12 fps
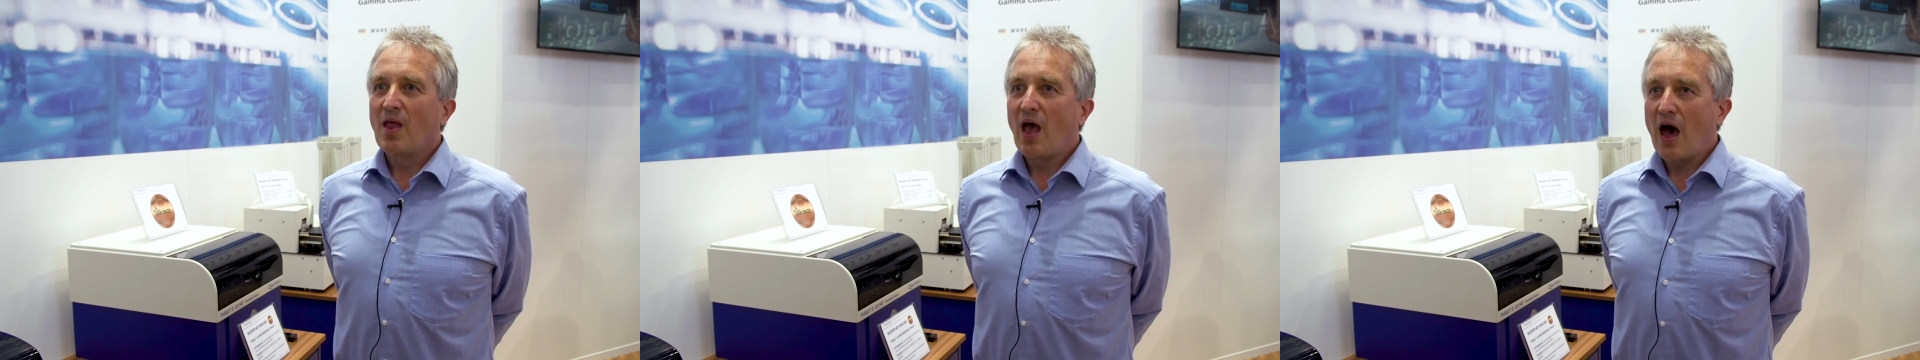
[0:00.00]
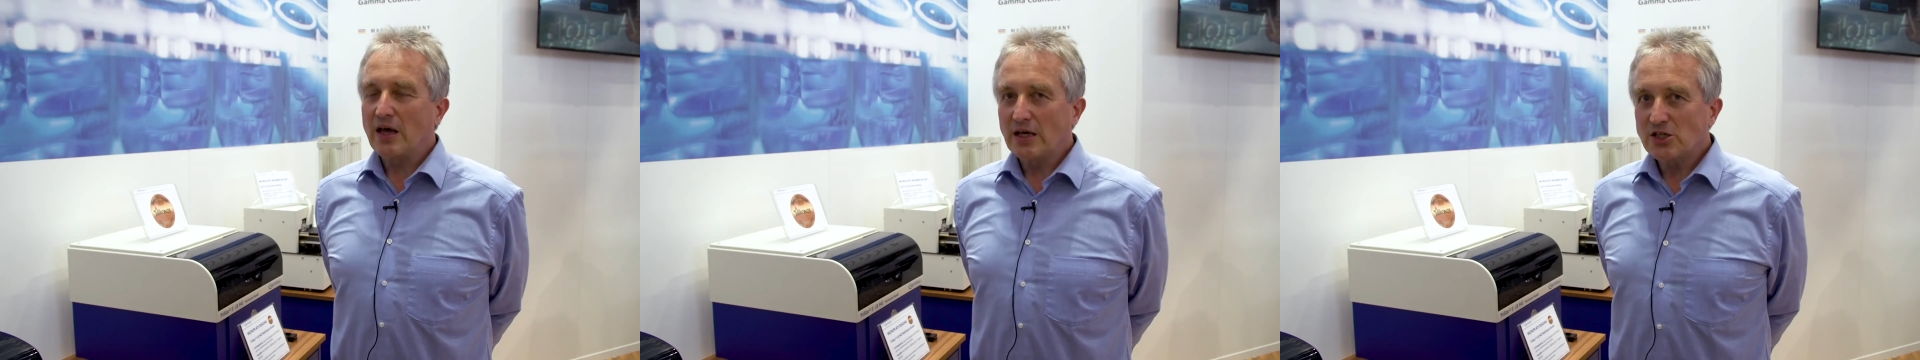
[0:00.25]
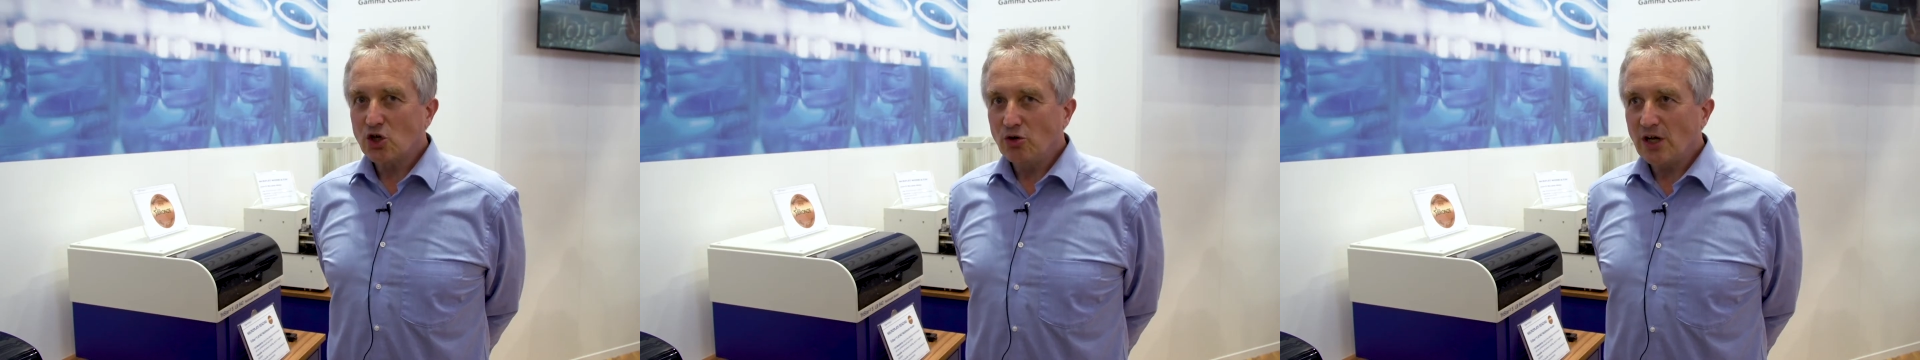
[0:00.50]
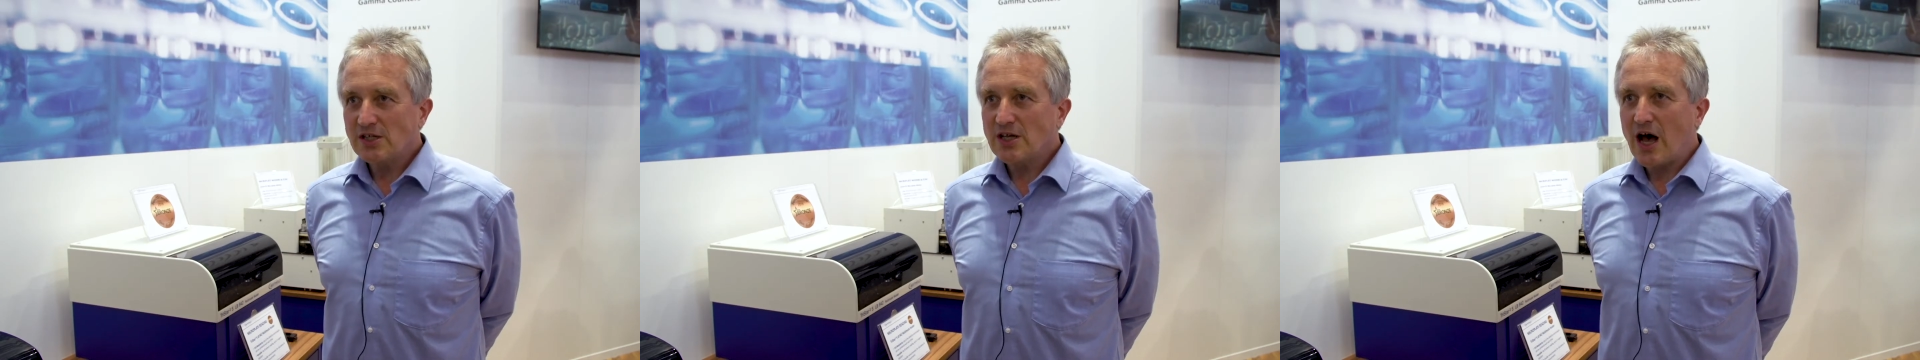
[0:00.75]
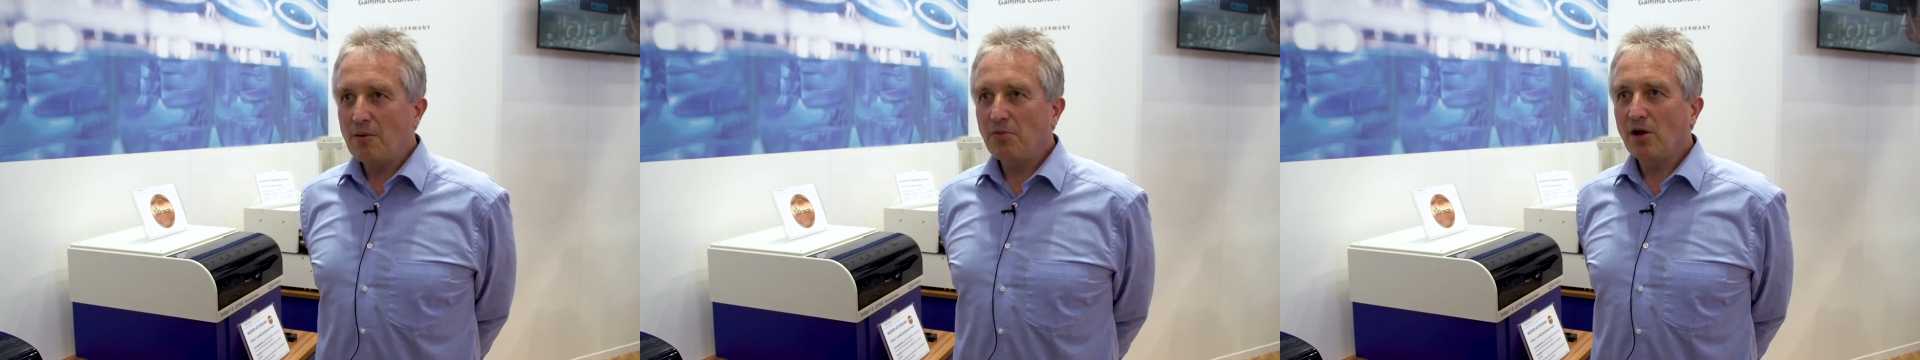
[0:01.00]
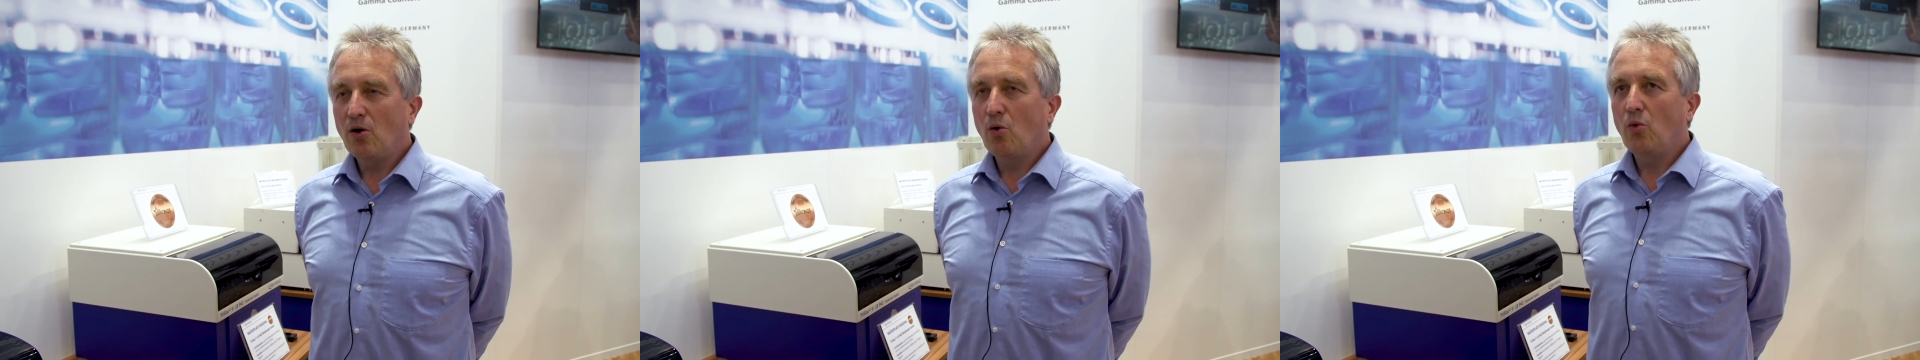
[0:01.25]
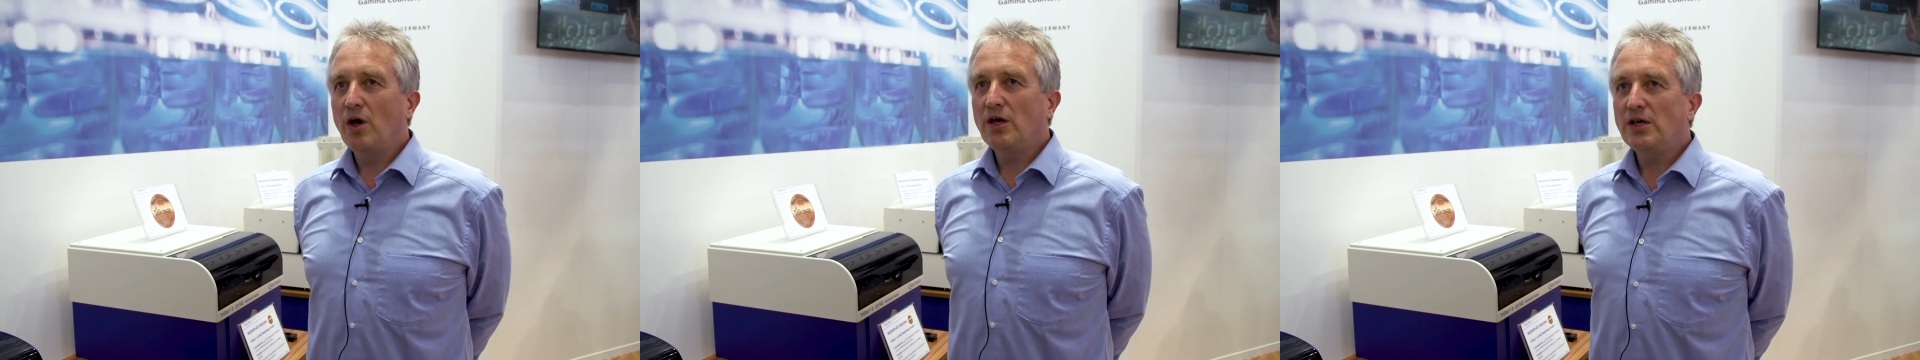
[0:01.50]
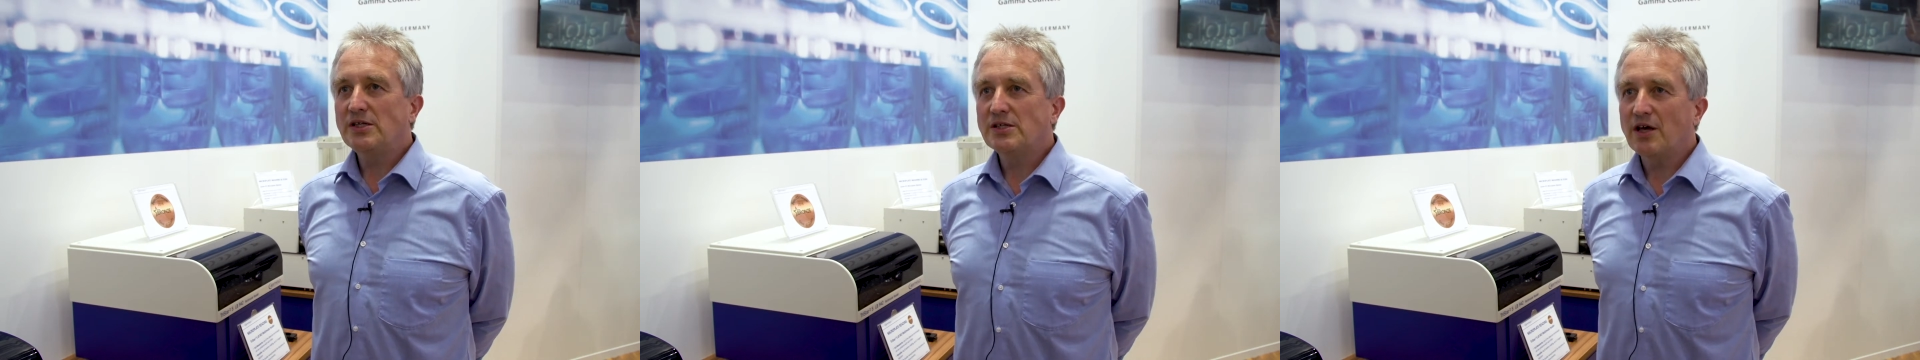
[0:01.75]
I guess a good example
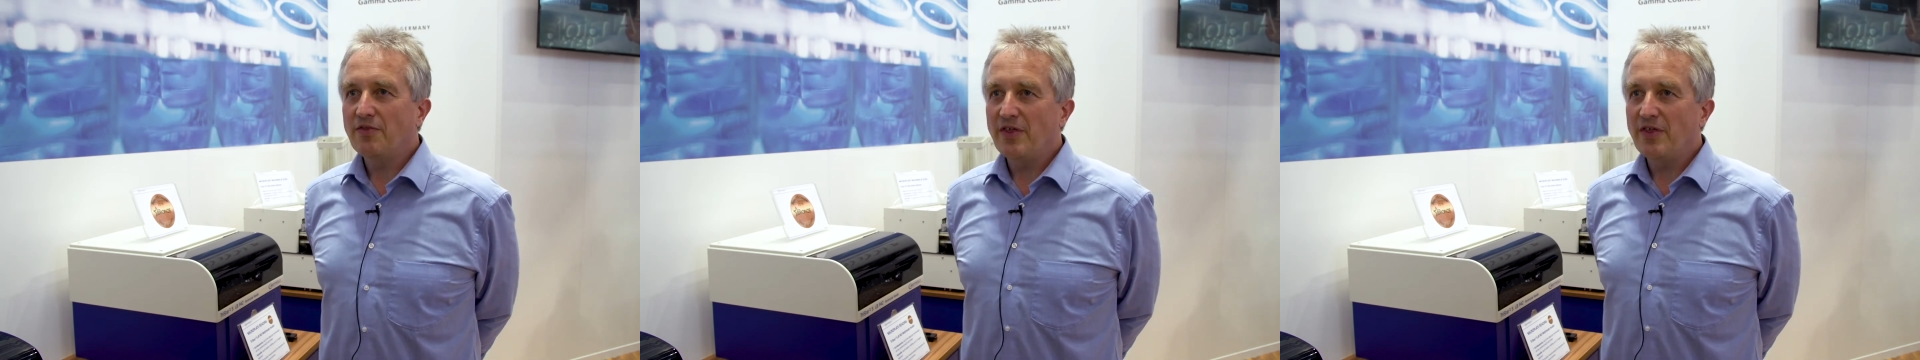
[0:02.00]
is